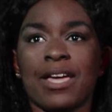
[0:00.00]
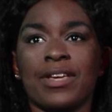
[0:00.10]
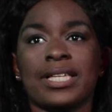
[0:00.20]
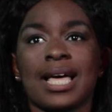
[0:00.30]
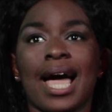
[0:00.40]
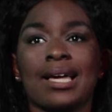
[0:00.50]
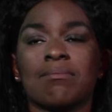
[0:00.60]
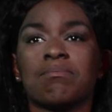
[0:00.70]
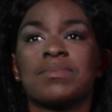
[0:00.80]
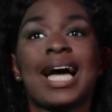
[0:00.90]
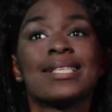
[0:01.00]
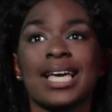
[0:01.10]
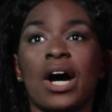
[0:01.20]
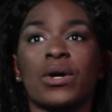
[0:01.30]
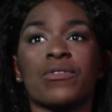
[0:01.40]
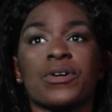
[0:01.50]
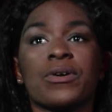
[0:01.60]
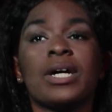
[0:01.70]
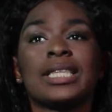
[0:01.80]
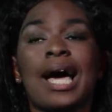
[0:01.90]
by this, I sat down
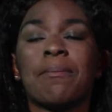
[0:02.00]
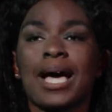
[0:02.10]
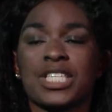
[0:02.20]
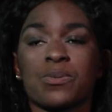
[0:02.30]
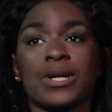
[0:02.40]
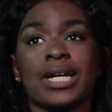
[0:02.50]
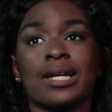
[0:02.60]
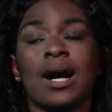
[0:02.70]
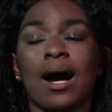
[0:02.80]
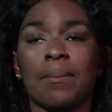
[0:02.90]
over that past spring,